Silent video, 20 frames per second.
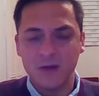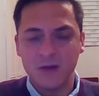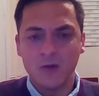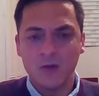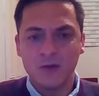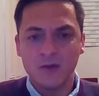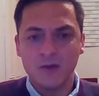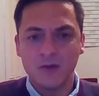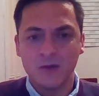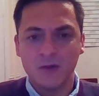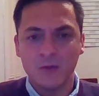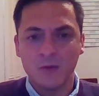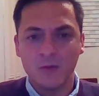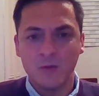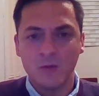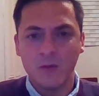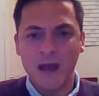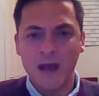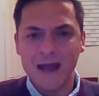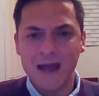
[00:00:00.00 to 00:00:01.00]
you
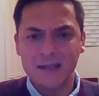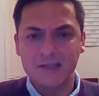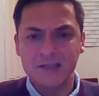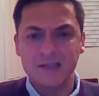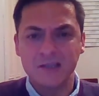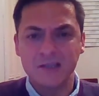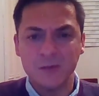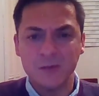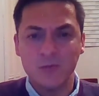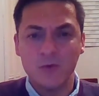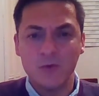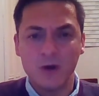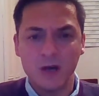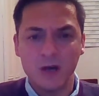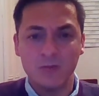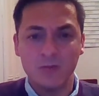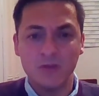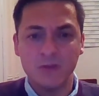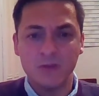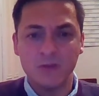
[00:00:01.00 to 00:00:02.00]
know, actually, why
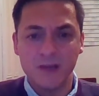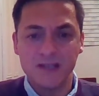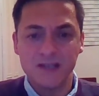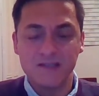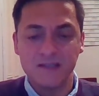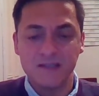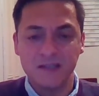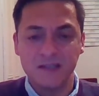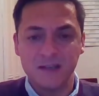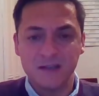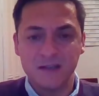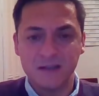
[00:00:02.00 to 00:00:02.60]
are we betting?